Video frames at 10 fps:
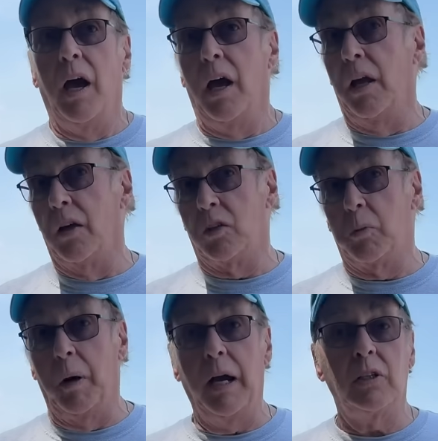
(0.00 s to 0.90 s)
and
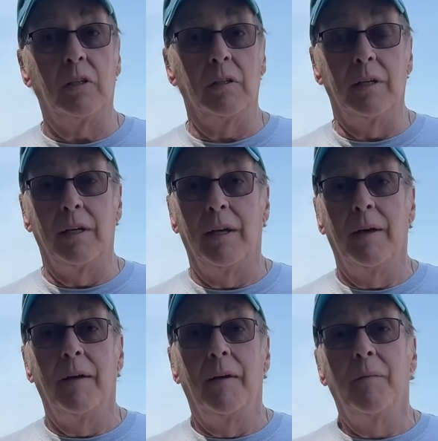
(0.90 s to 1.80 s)
especially
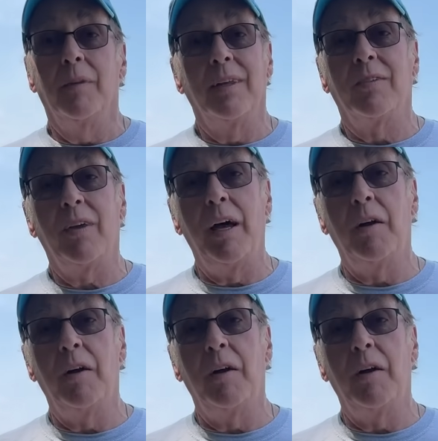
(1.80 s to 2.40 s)
sign